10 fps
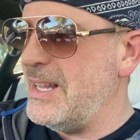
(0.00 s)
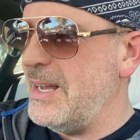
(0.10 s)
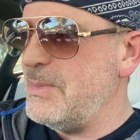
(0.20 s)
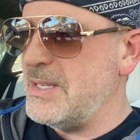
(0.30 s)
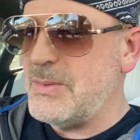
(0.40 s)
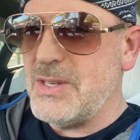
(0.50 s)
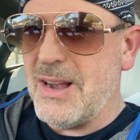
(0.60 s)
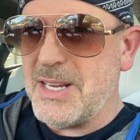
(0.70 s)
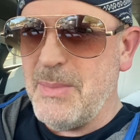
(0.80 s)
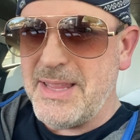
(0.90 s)
I'm just
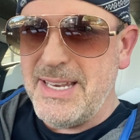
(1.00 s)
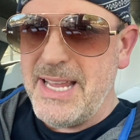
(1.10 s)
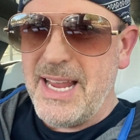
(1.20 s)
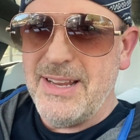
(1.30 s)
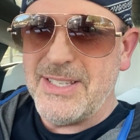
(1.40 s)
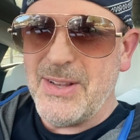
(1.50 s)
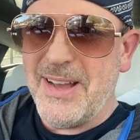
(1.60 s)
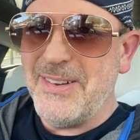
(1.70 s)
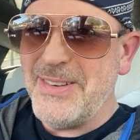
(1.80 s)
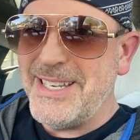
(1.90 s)
talking about the data, so I
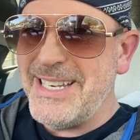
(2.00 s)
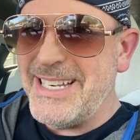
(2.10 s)
don't